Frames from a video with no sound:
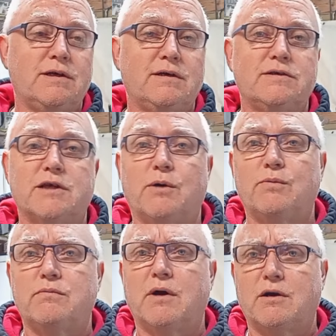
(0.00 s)
so
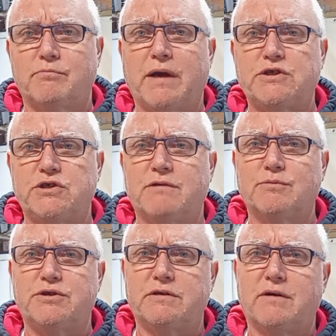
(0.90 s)
I'll make sure I've
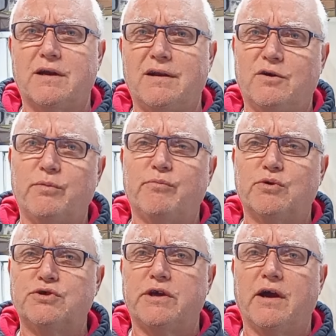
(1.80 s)
still got a little bit more
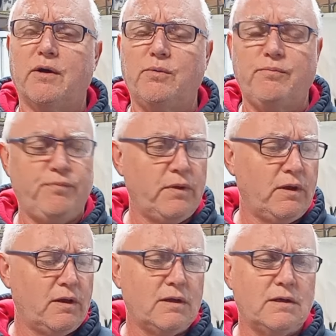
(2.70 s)
to go.
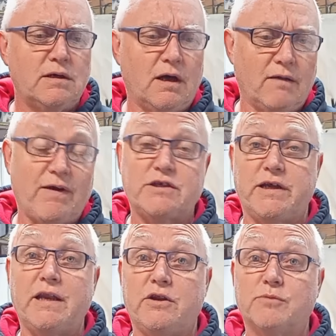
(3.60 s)
And I've actually
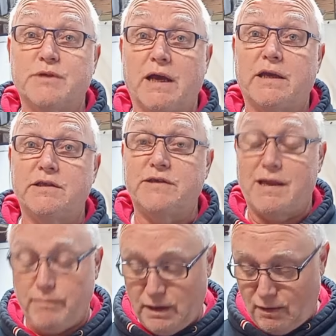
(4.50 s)
ended up taking
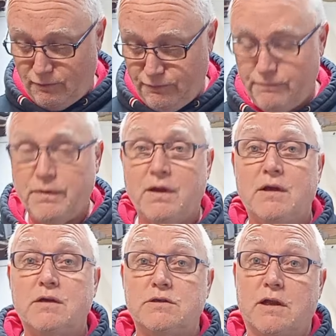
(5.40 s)
10mm off.
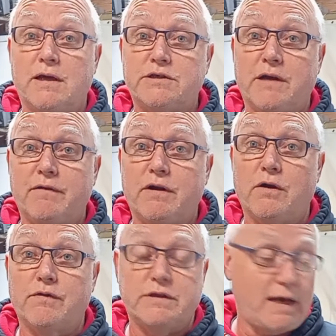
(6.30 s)
So let's give it another
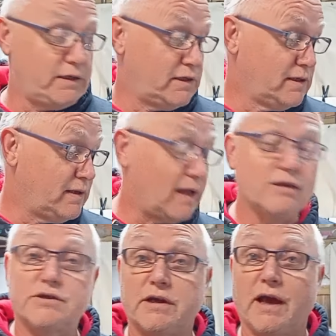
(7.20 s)
test and
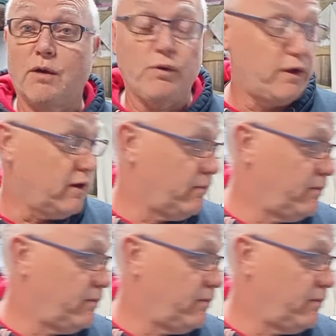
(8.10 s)
see how we go.